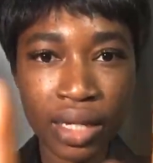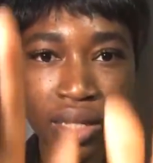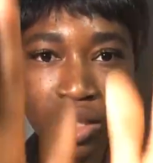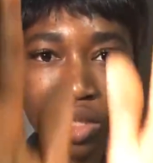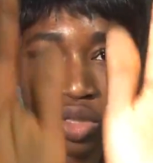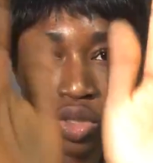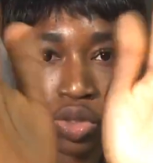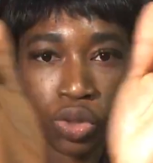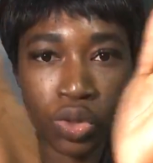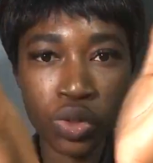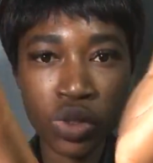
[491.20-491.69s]

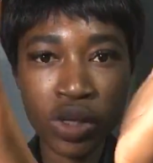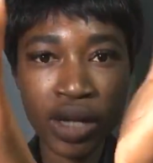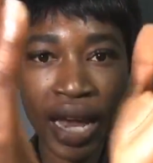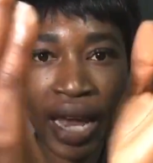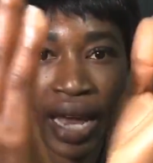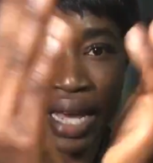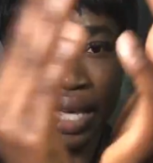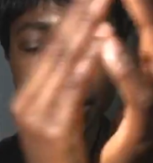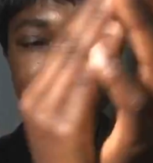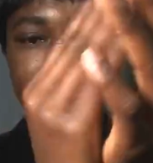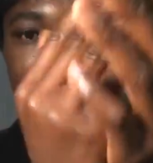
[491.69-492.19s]
two
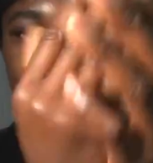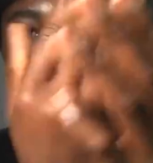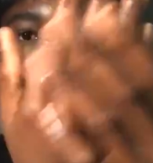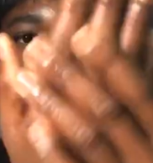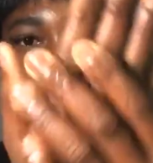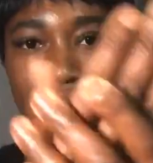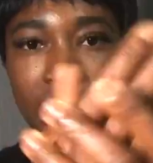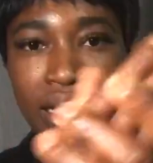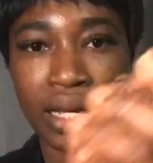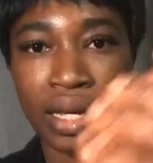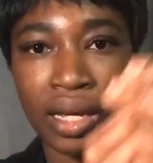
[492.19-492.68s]
hands
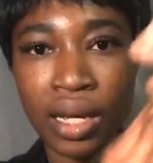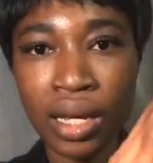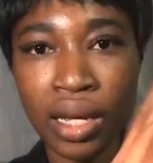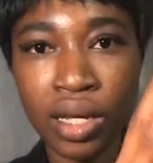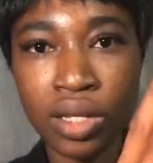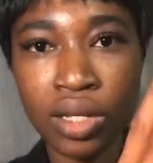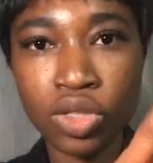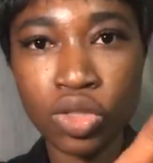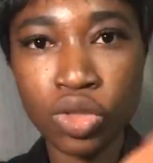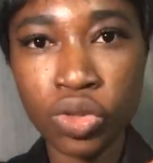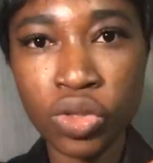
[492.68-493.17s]

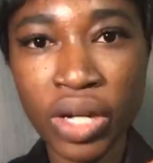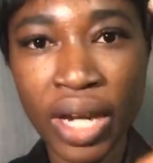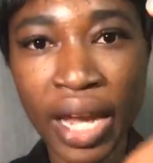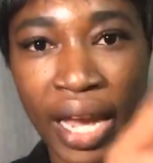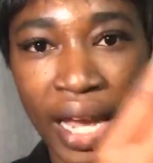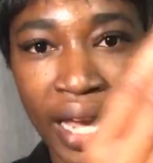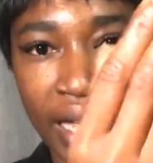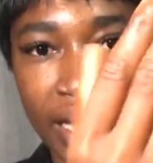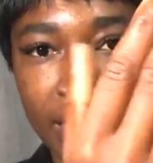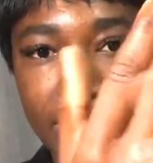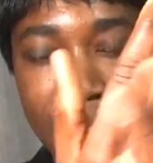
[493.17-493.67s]

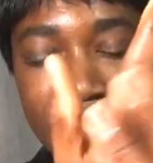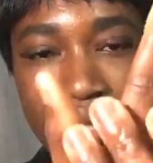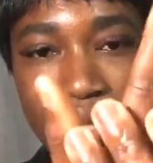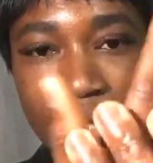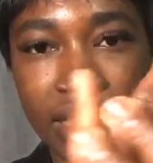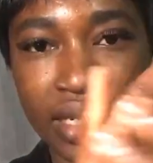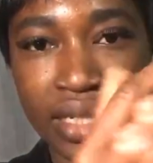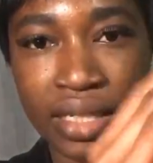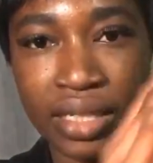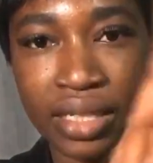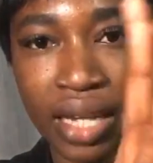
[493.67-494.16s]

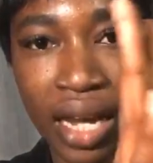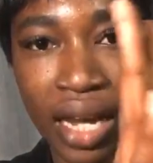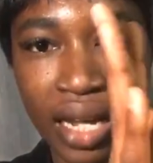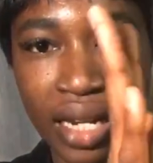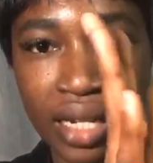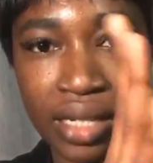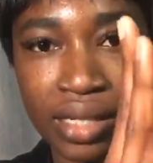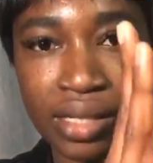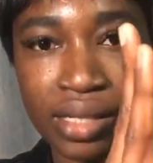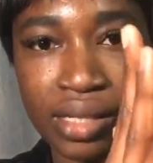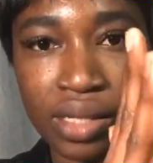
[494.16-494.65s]
in
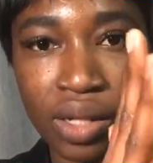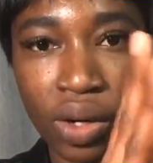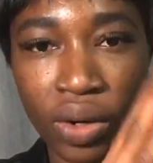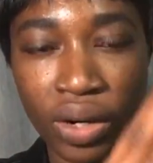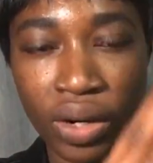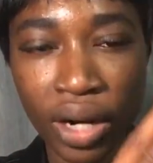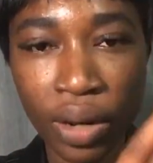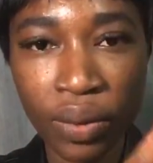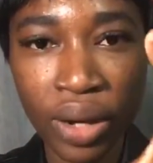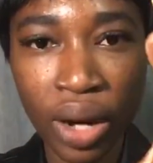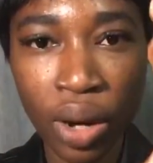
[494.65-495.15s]
Chinese, okay,
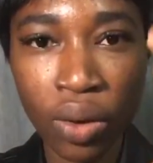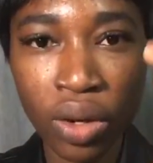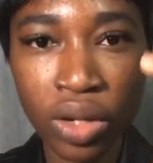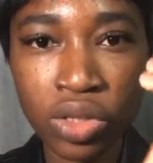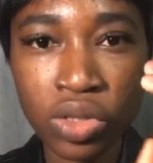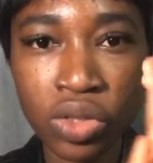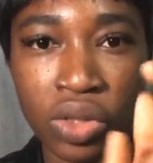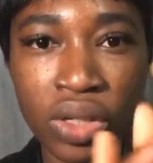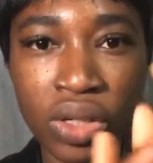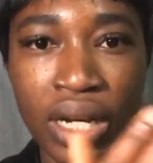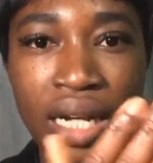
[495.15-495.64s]
we are going to
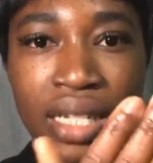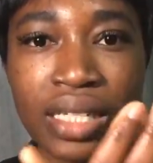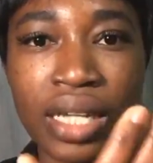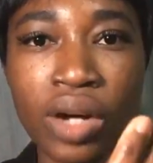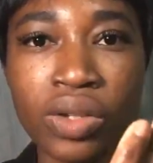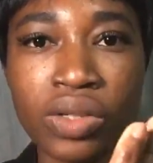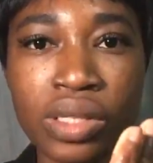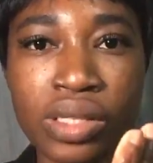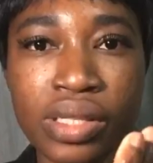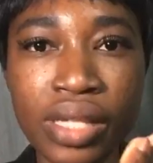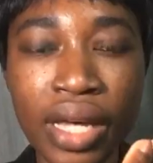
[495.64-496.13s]
look at how to
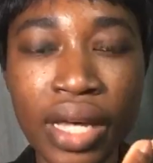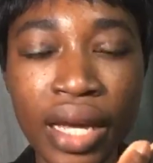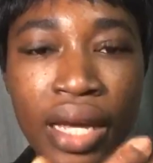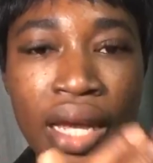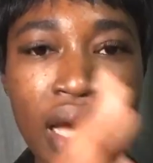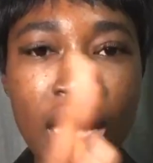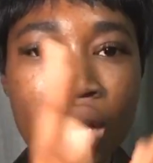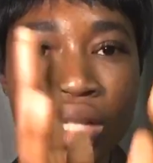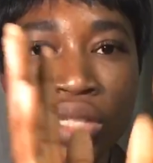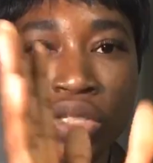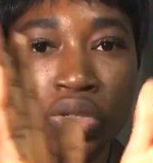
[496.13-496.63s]
say
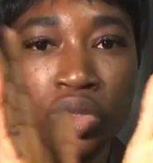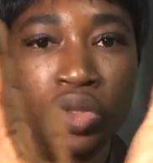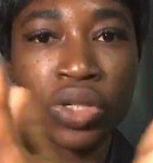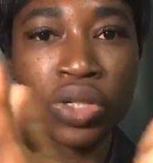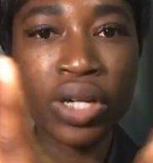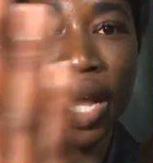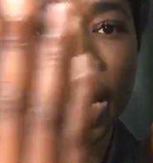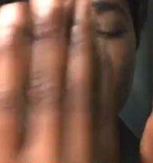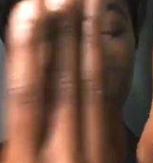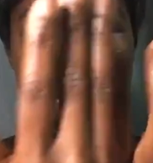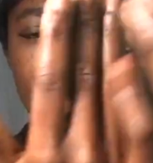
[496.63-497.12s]
two
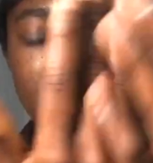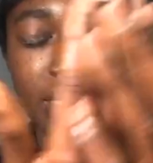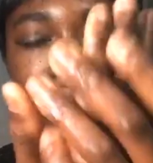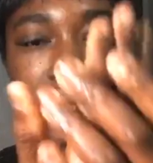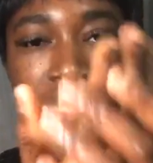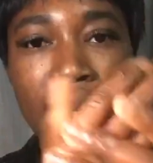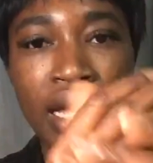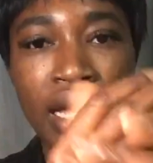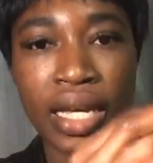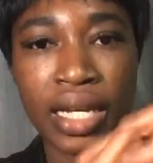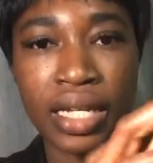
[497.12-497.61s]
hands
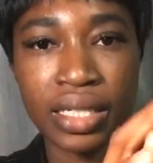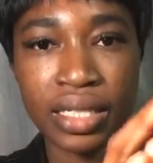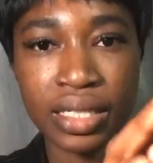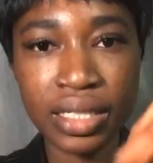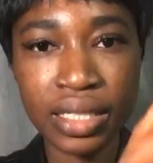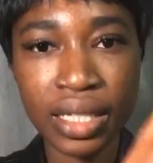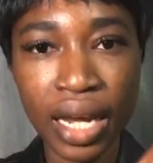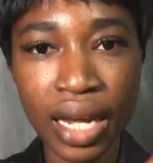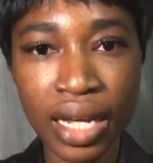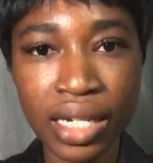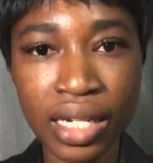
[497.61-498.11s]
in
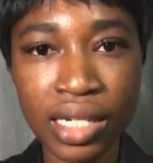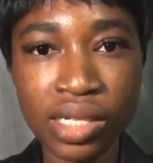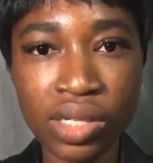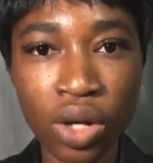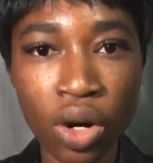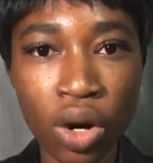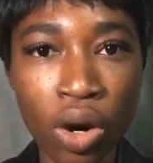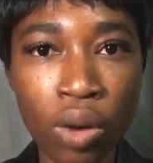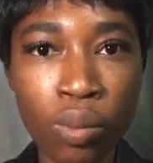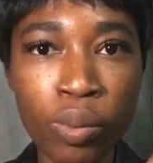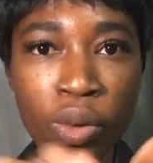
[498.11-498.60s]
Chinese
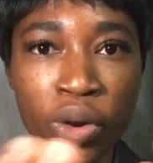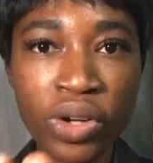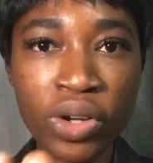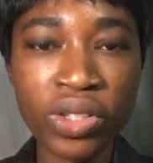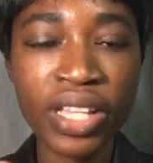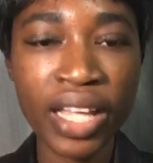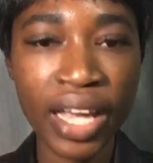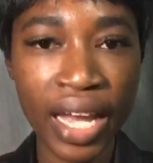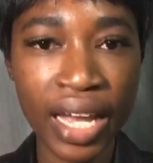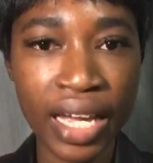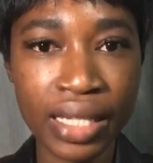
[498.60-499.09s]
or both
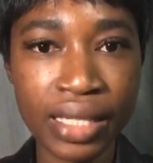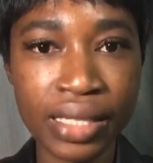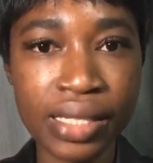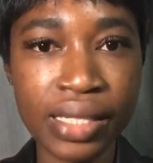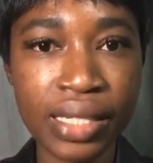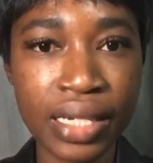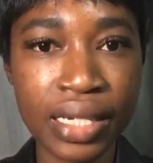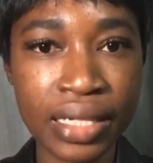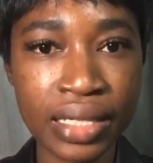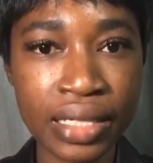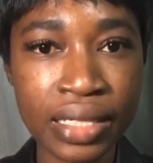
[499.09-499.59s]
hands
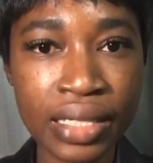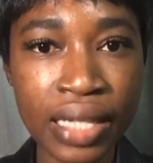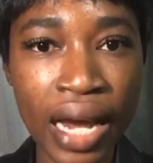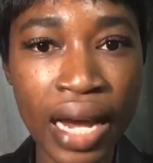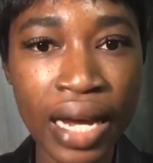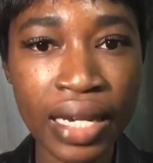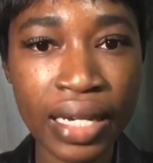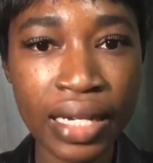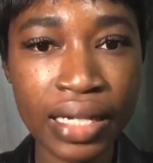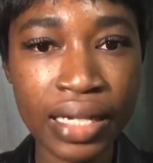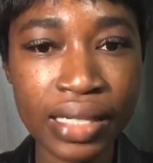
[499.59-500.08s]
in
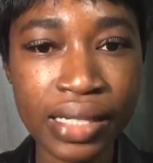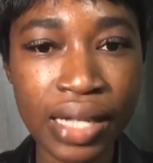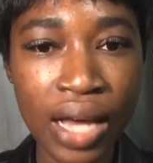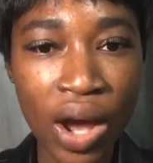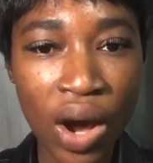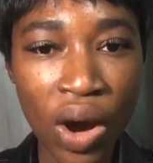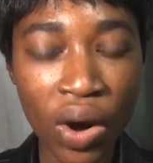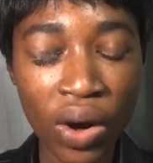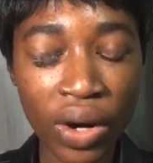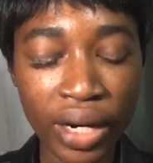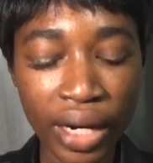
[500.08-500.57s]
Chinese.
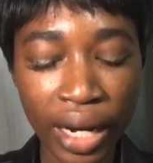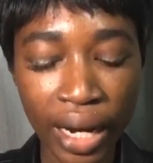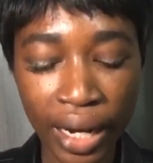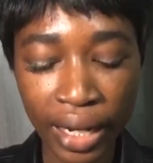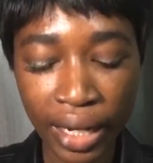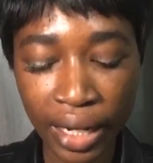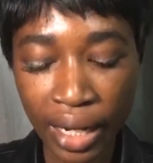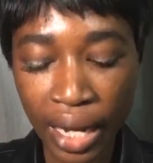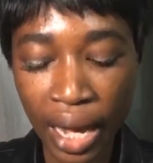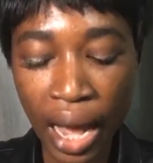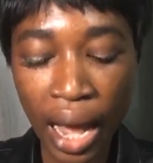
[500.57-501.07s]

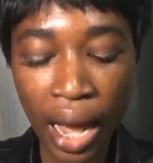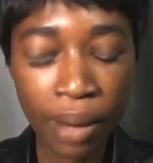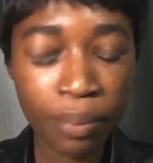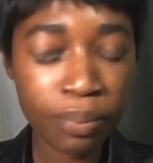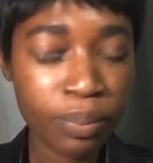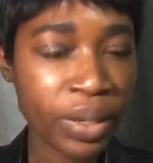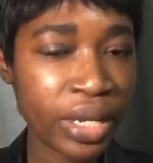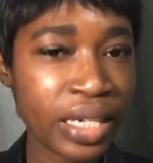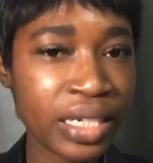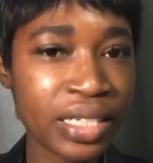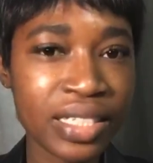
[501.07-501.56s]
Okay,
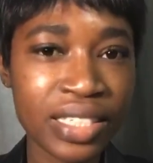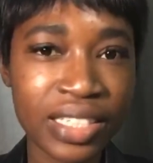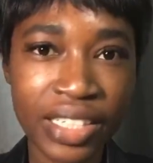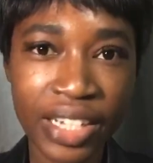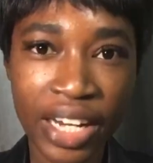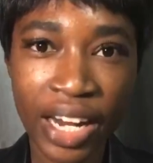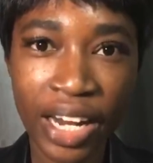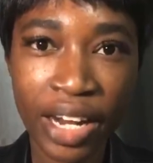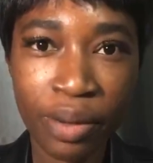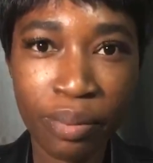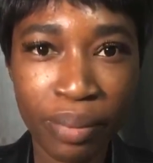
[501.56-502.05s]
please
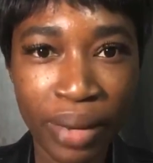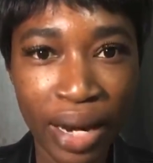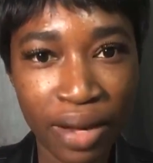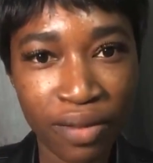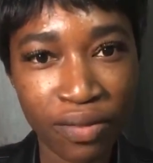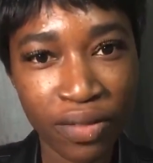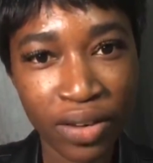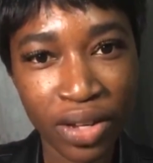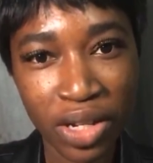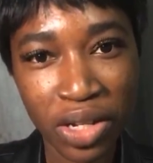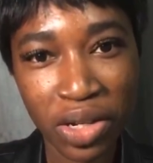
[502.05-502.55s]
share my
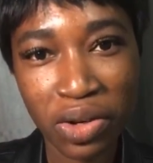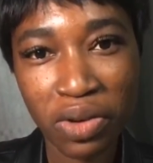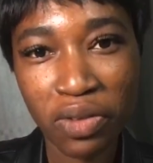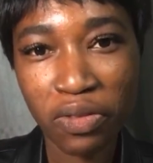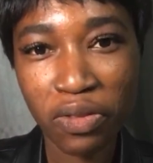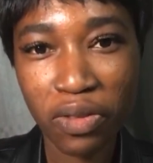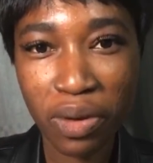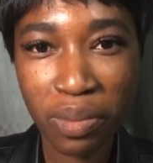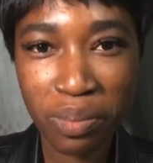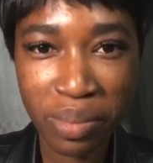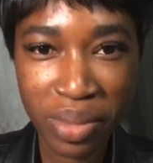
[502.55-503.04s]
video for
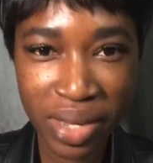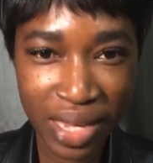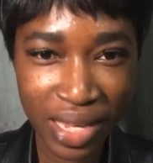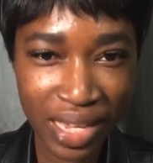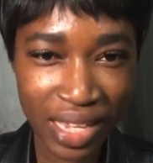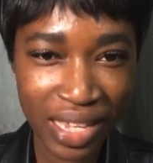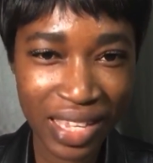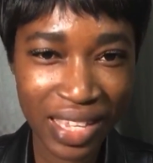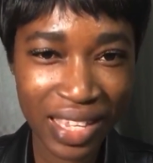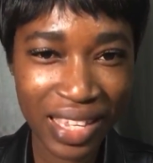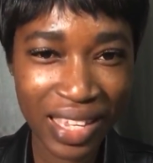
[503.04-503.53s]
me.
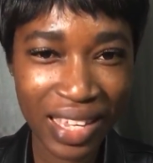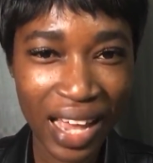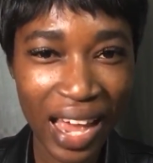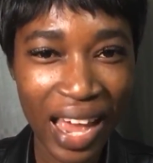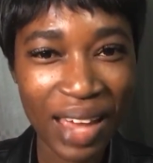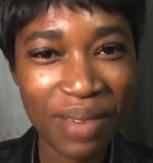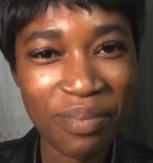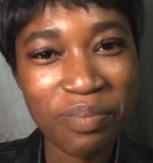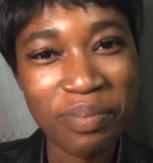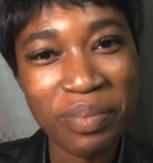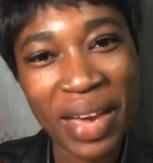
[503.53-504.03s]
I
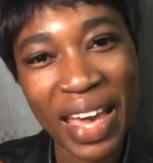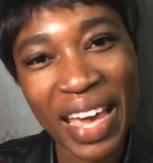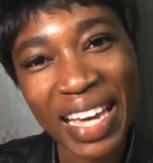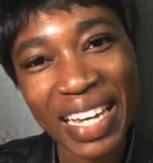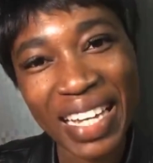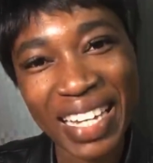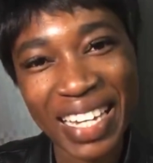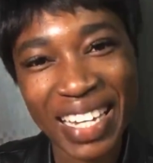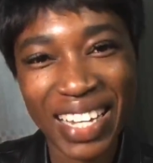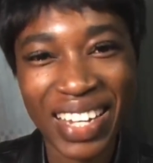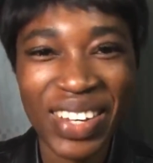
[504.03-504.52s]
beg
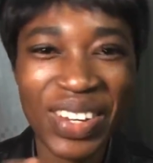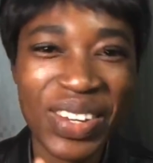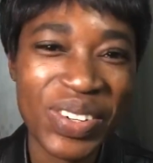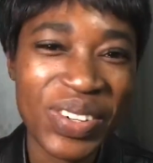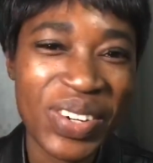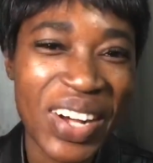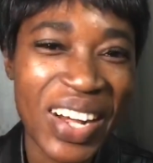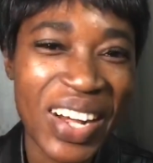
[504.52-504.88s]
you.